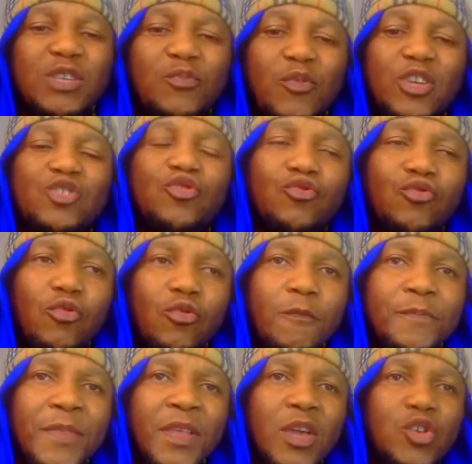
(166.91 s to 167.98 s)
Exponential
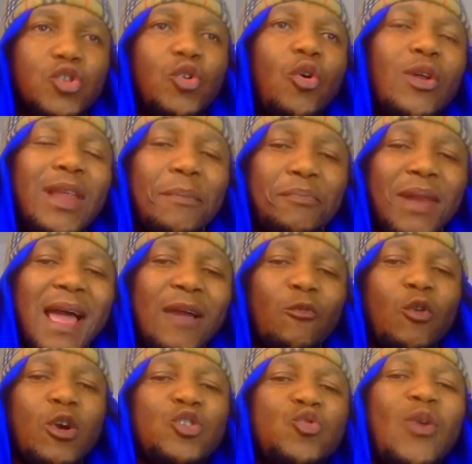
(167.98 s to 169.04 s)
rule, you only apply
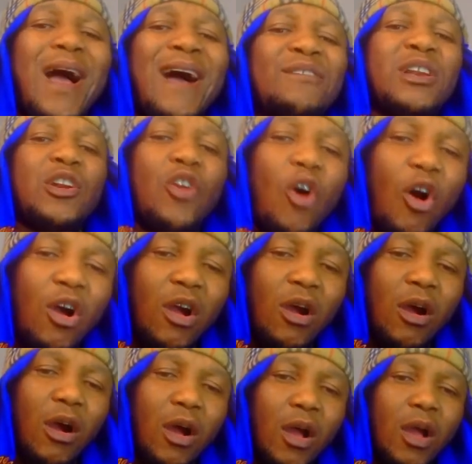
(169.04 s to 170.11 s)
when you have a
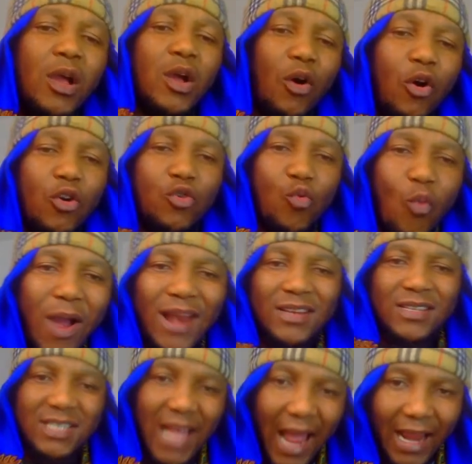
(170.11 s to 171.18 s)
log on one
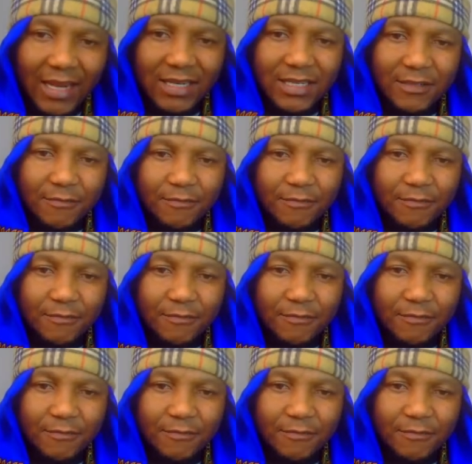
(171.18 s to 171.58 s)
side.